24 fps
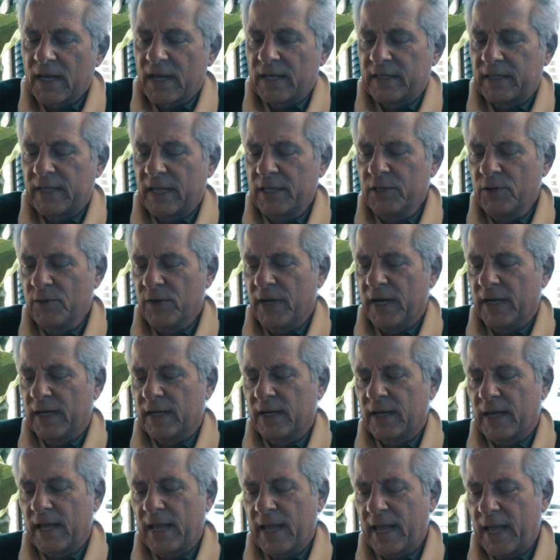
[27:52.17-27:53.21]
And then you
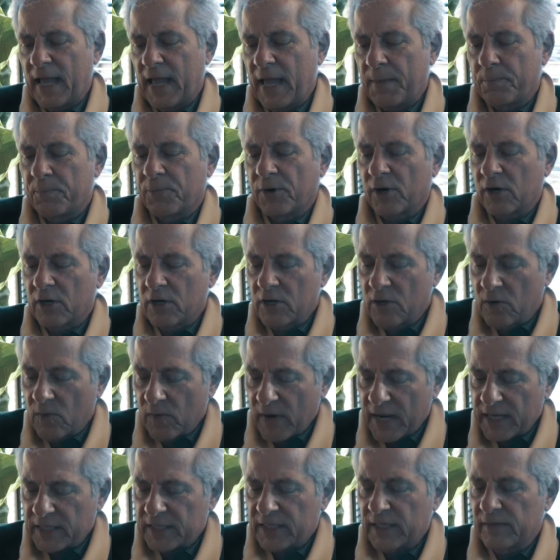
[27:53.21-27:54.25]
get
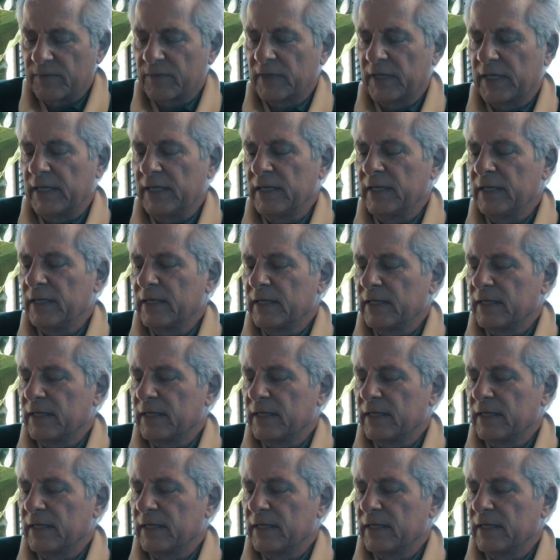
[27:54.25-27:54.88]
progressively